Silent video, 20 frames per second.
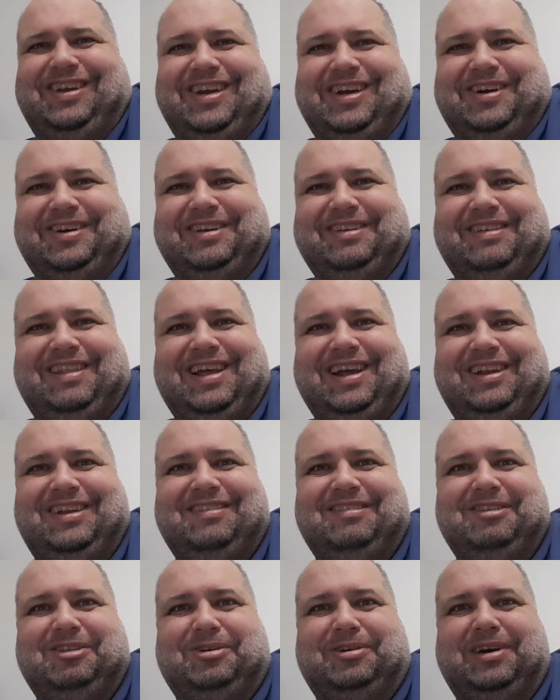It's like
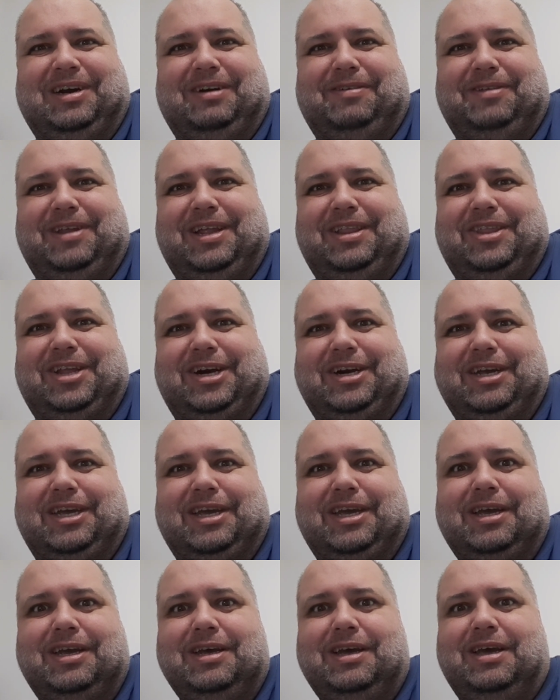the story of that
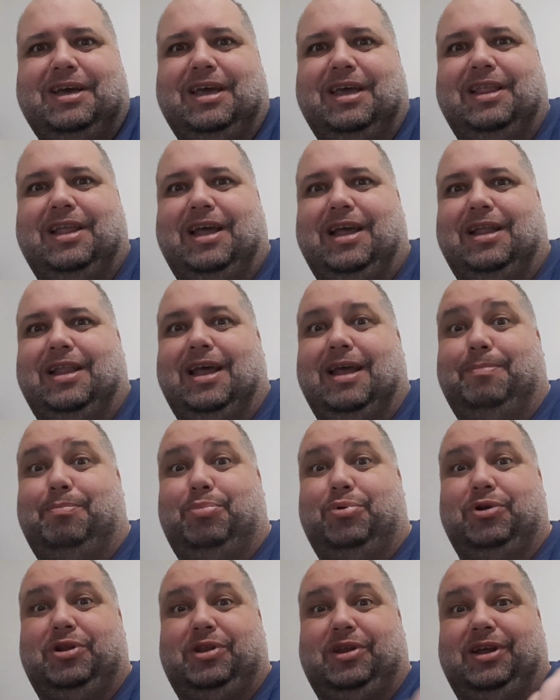donkey. They
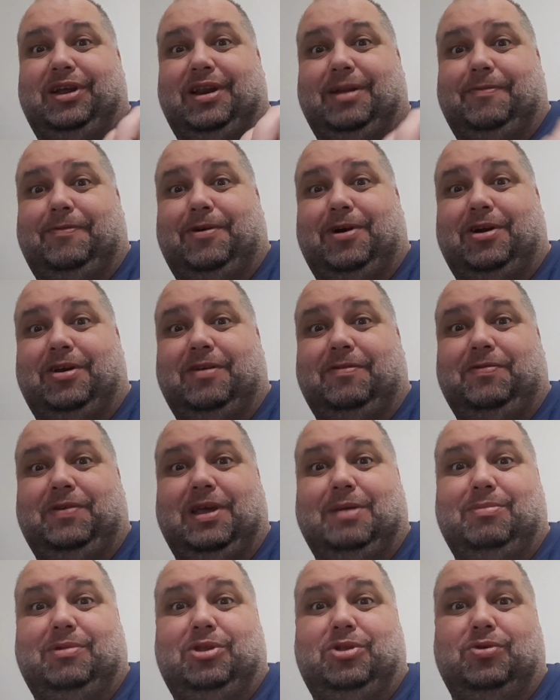put in front of
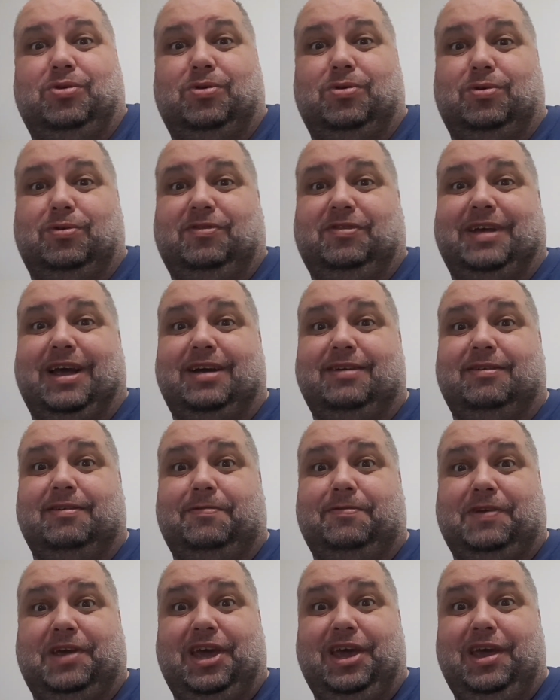him 2 sacks
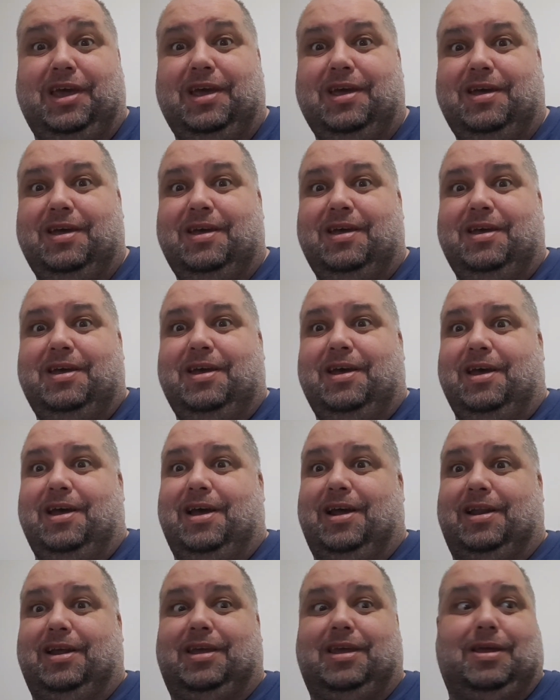of hay,
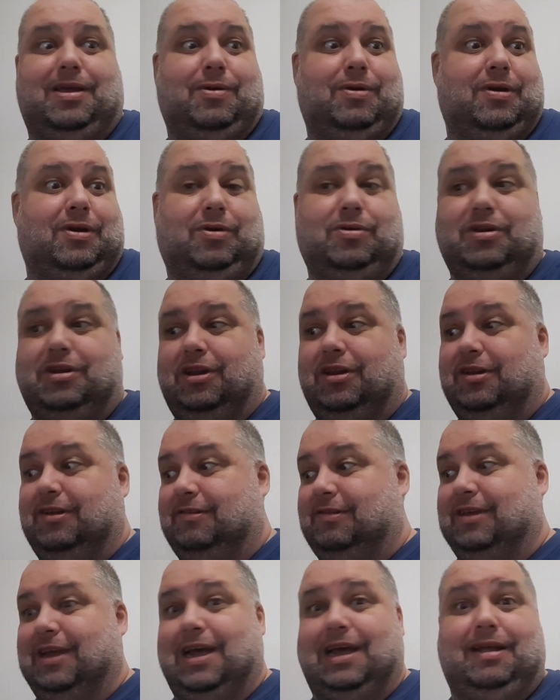and he couldn't
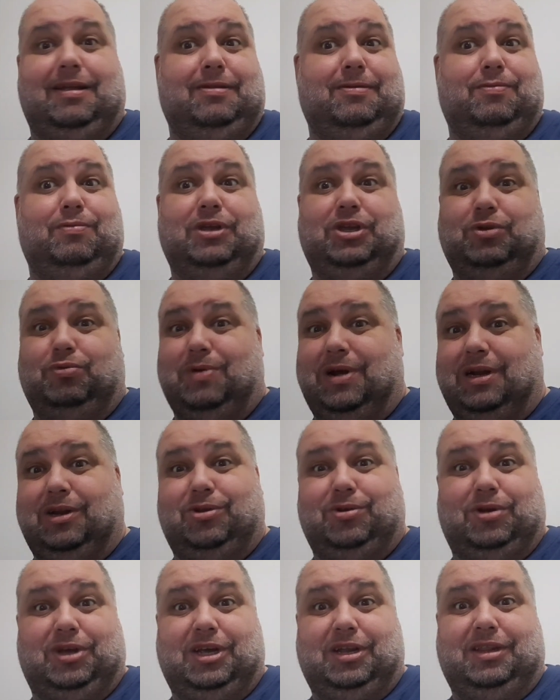decide which
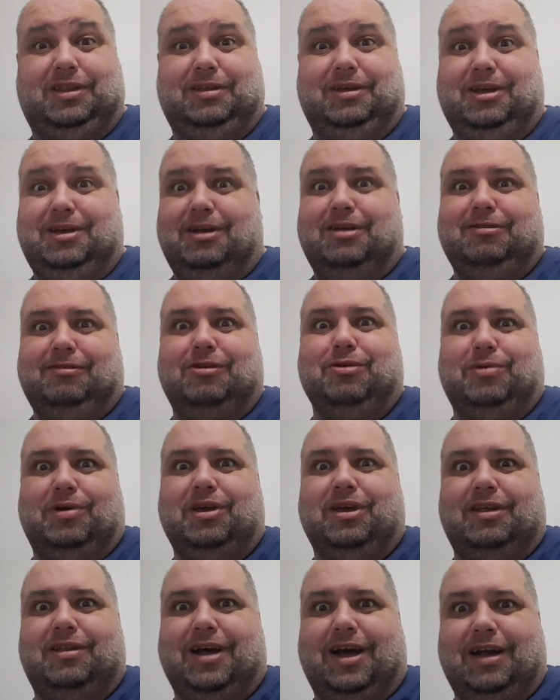one to eat, so
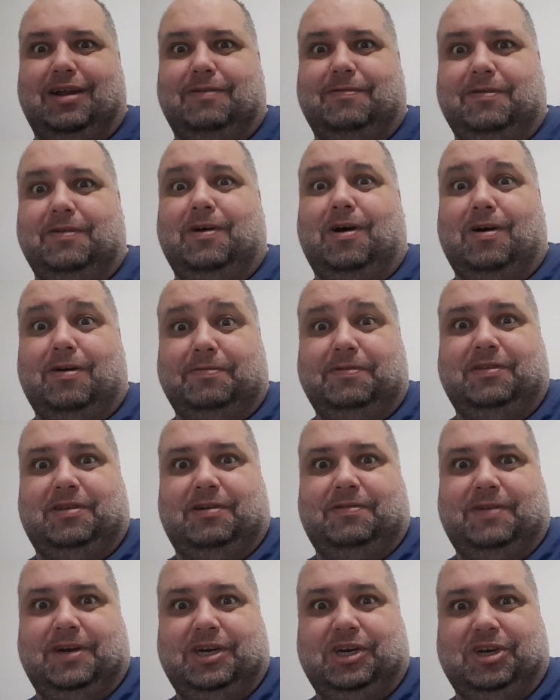he died of
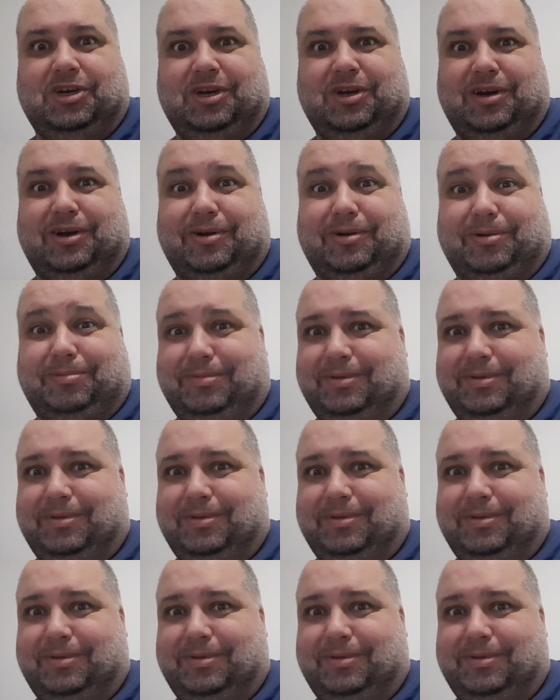starvation.